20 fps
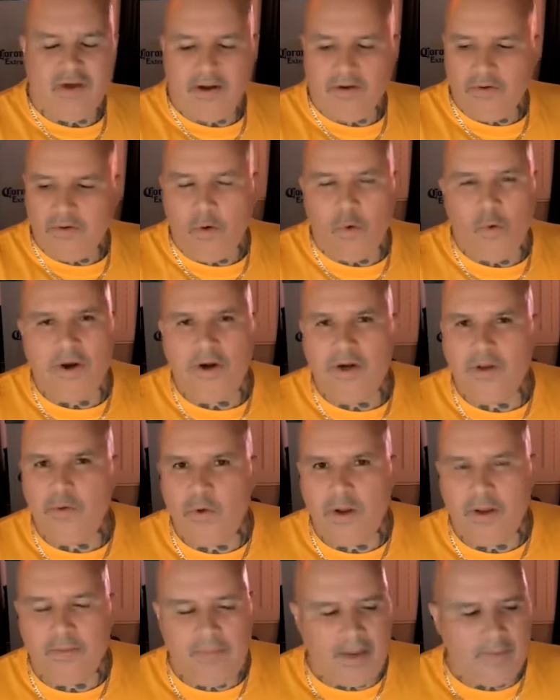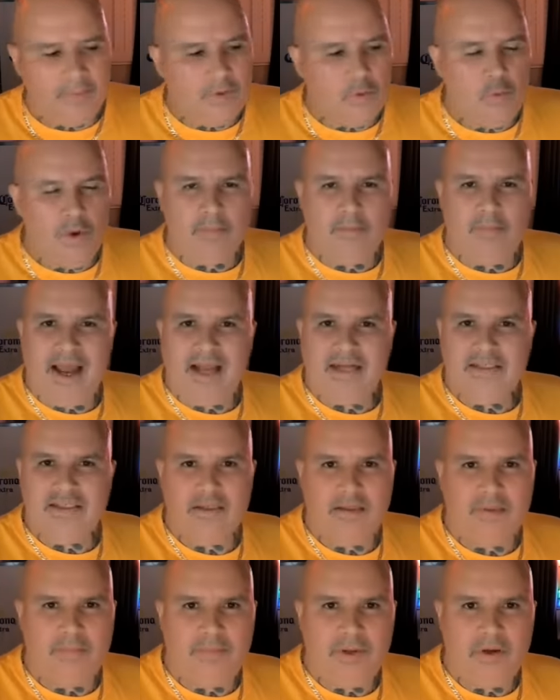I don't know where he went. Maybe he went back
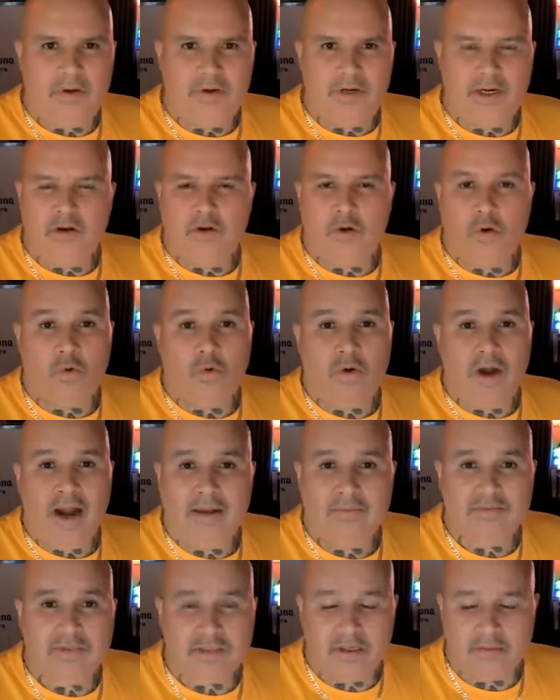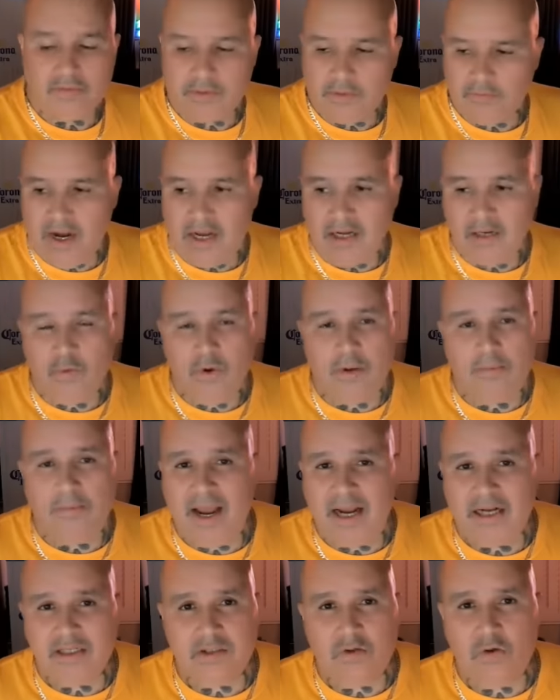to the building to go grab something, probably went
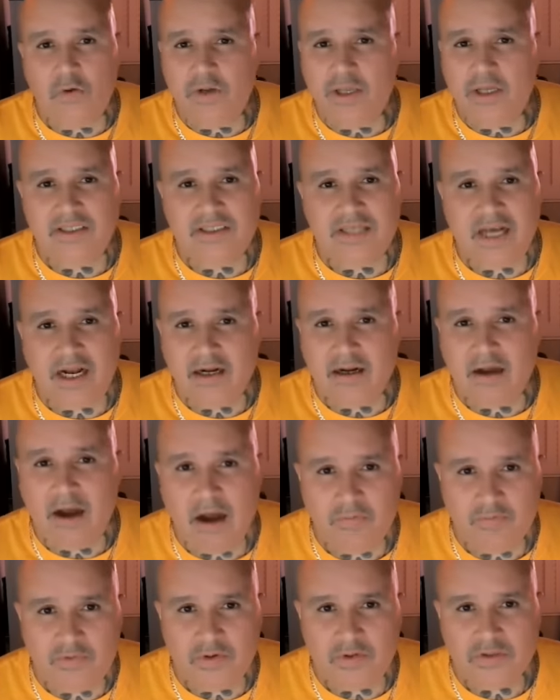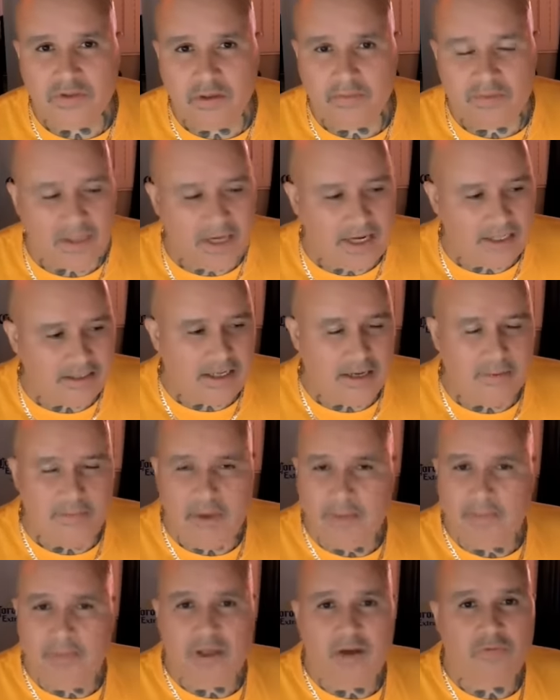back to go get a shot of coffee or something like that,
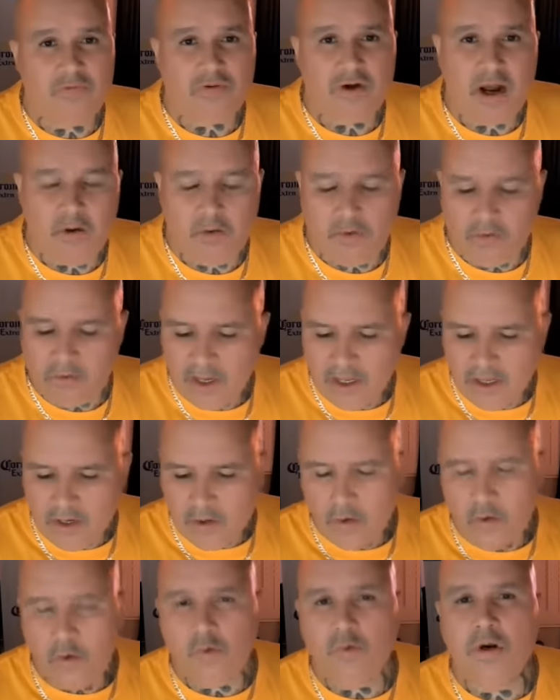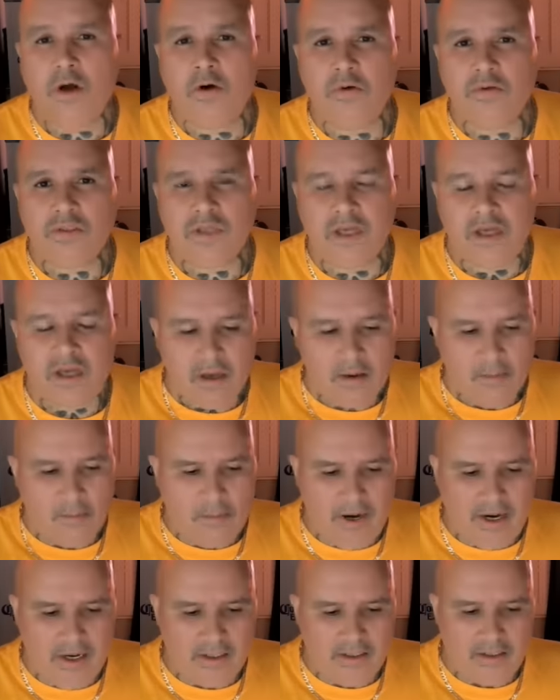maybe a frajo, who knows.
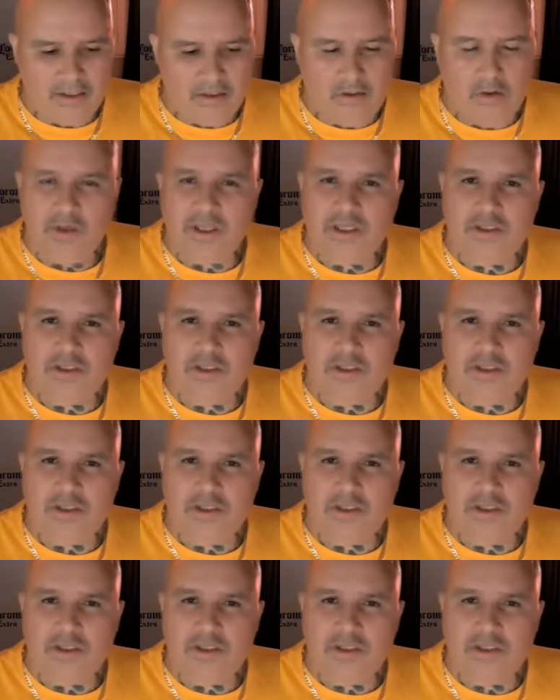But, you know,